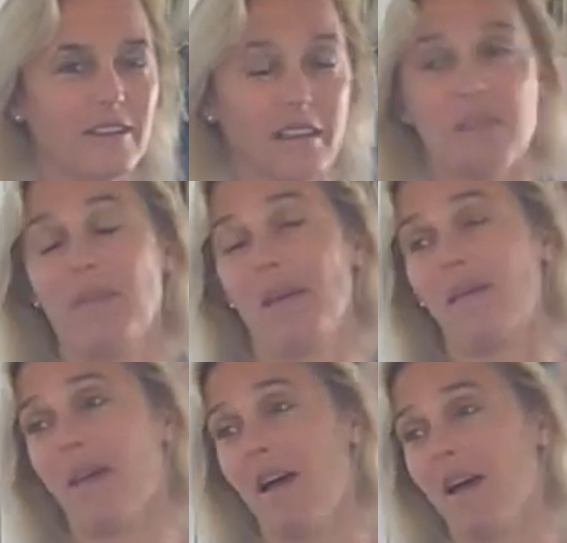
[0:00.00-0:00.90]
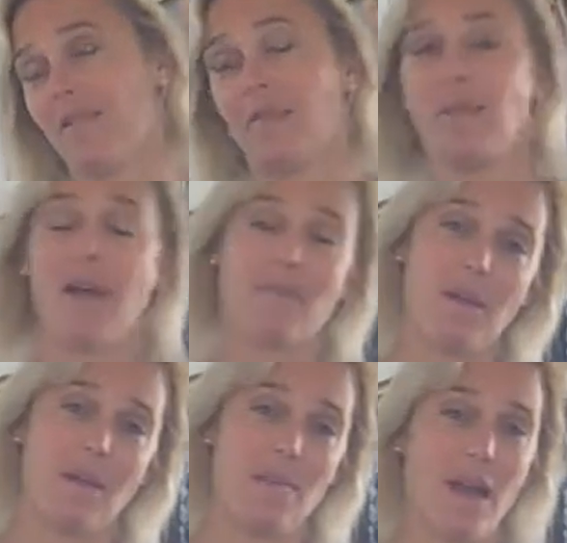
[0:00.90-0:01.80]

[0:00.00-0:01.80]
They can pay it back, maybe not pay it